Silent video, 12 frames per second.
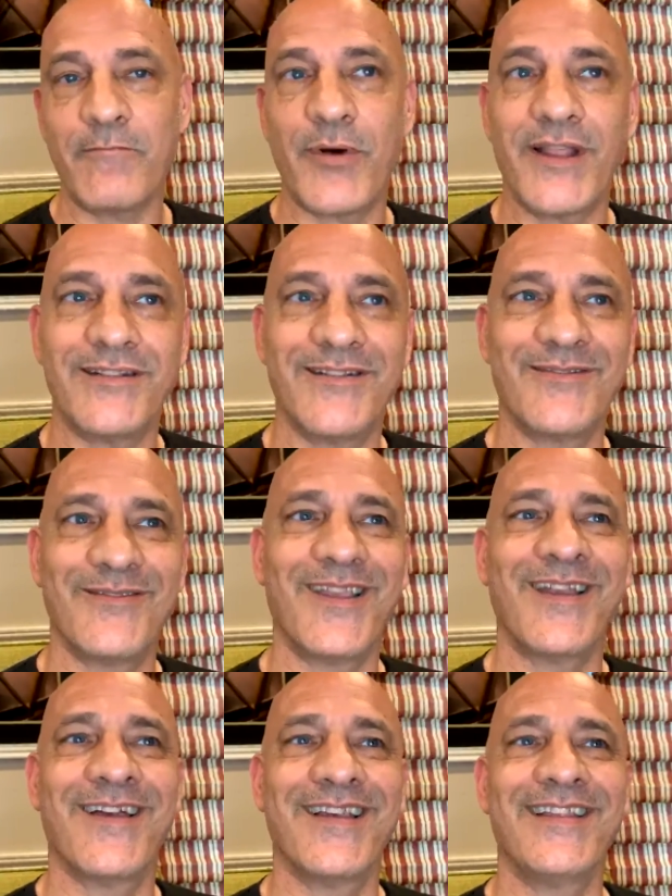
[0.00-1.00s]
But
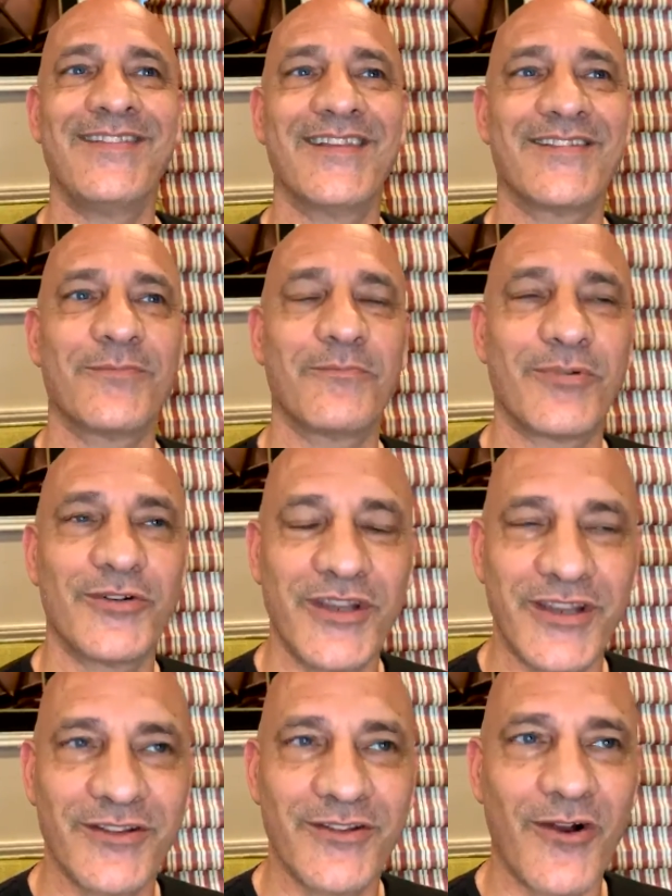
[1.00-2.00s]
in this
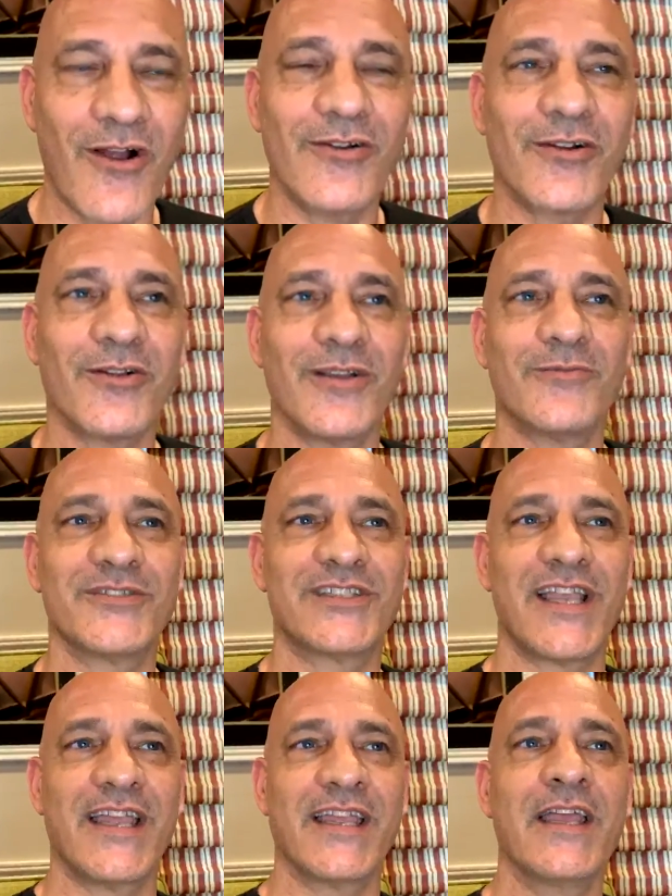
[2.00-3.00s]
particular article, it was
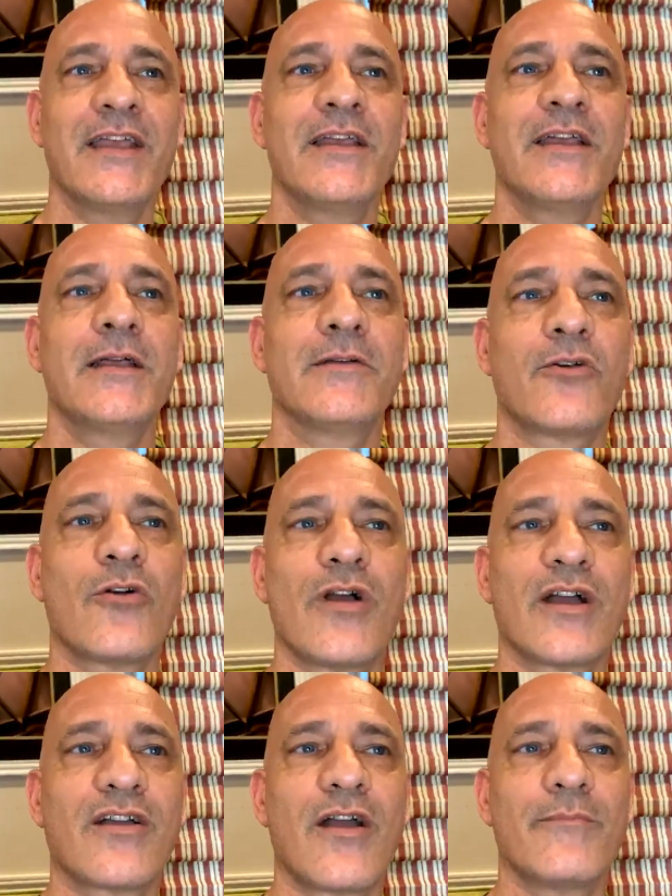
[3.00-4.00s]
saying,
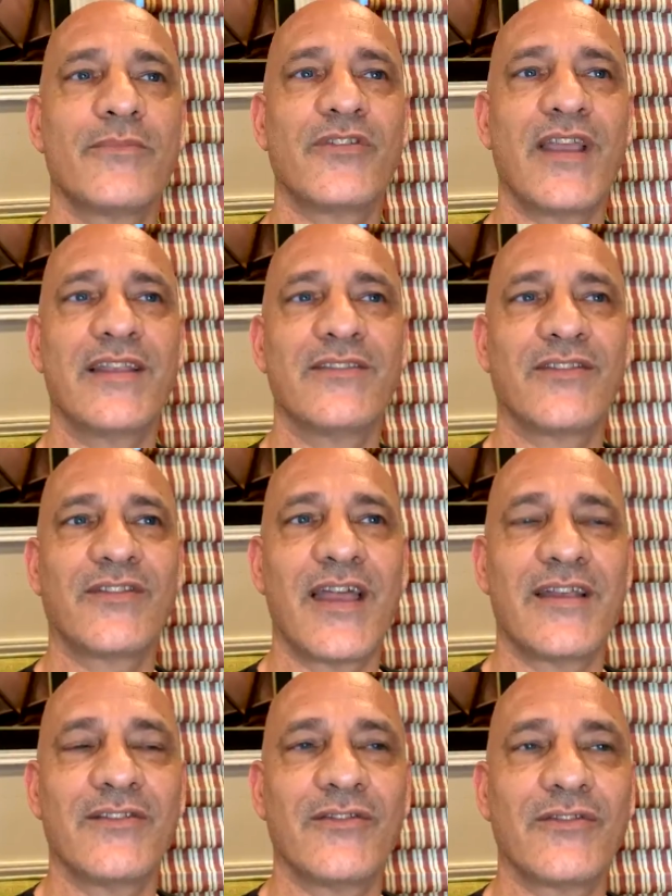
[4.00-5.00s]
Korach comes and
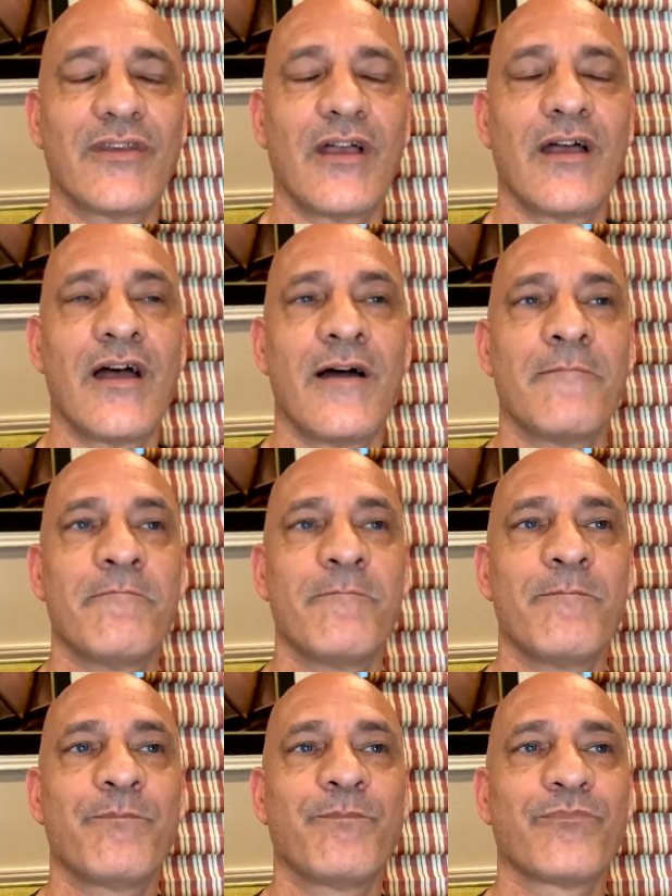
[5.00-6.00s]
says,
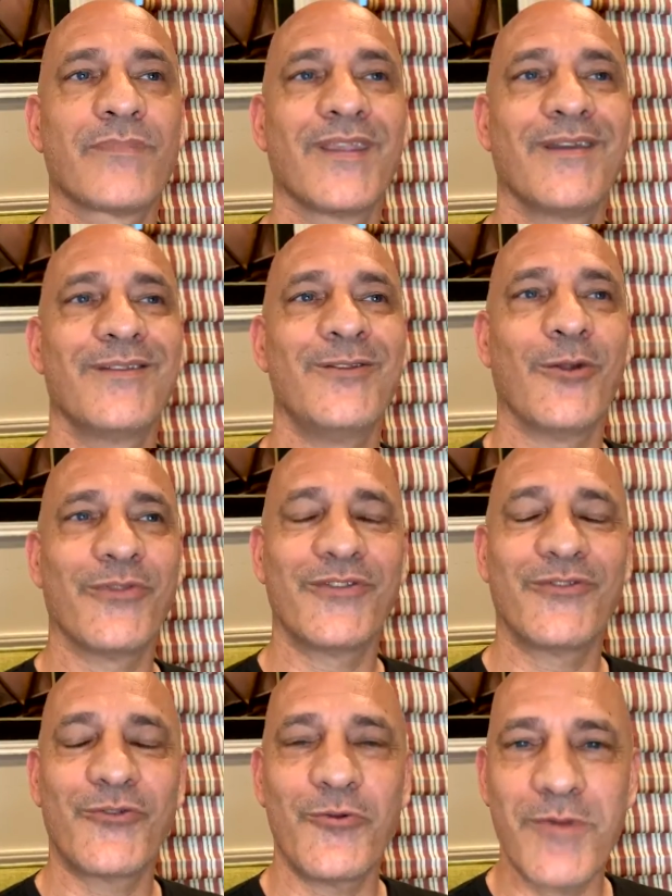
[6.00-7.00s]

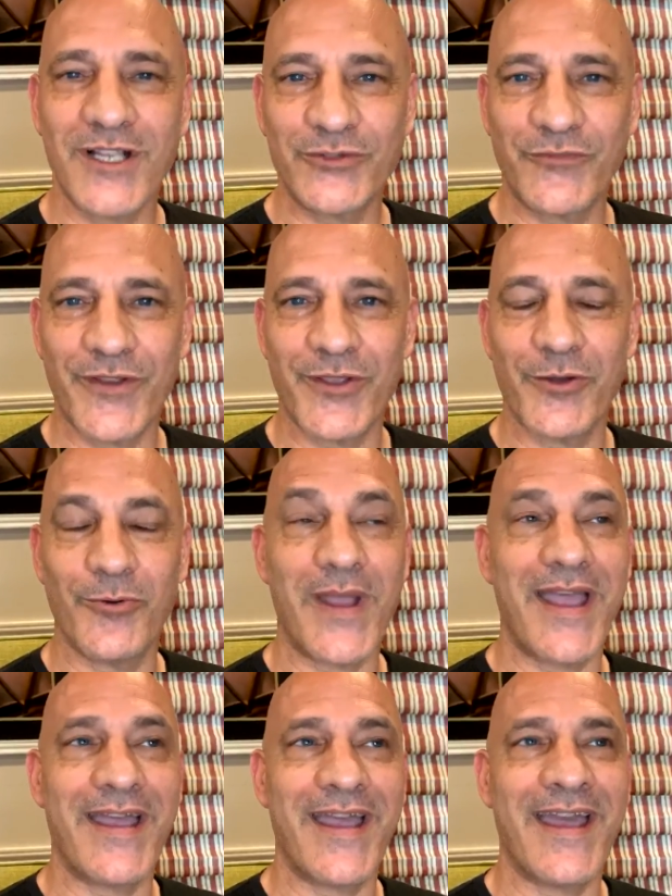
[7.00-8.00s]
this is too much for
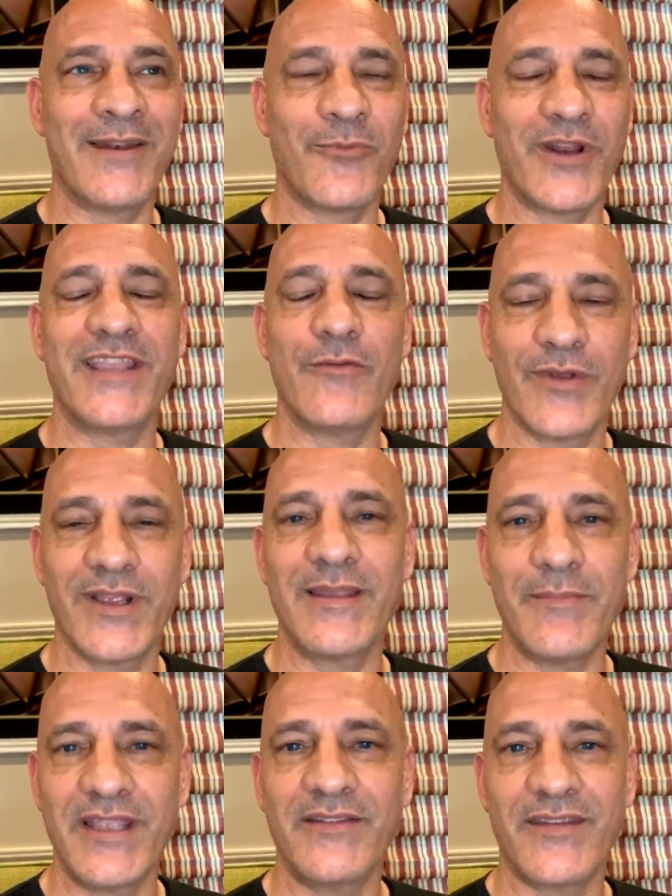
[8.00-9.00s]
you. And what he
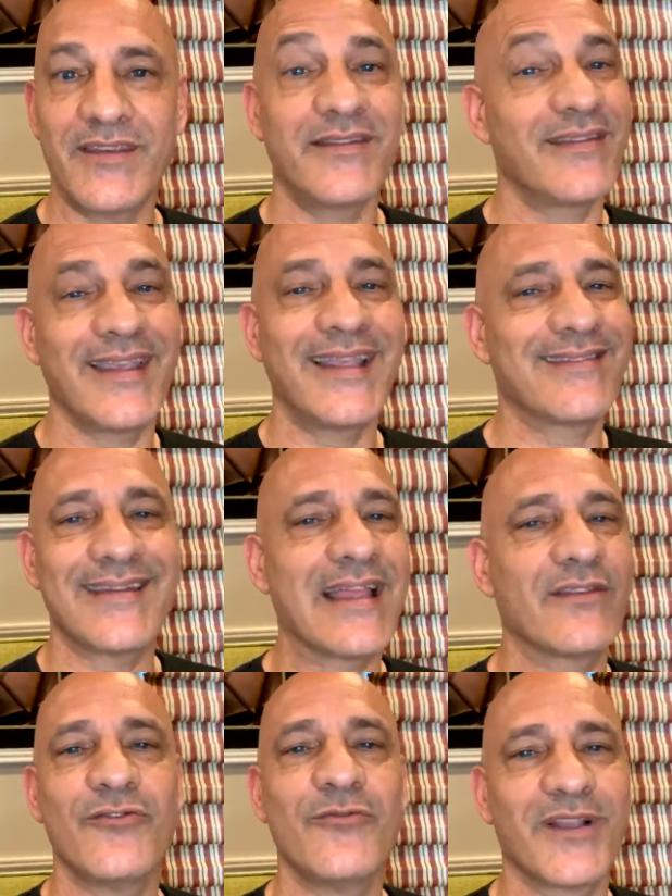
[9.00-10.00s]
really means is, it's
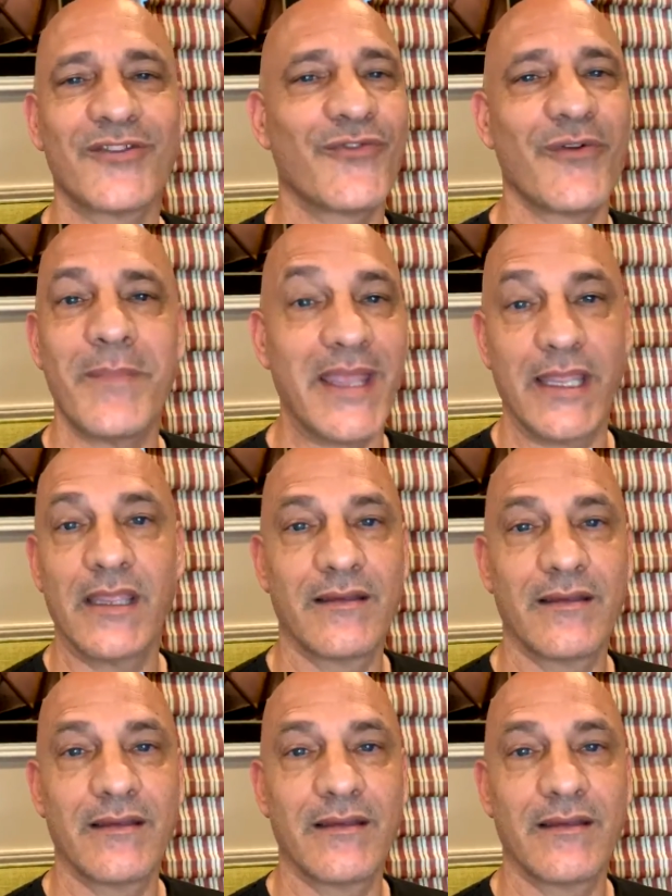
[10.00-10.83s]
not too much for me.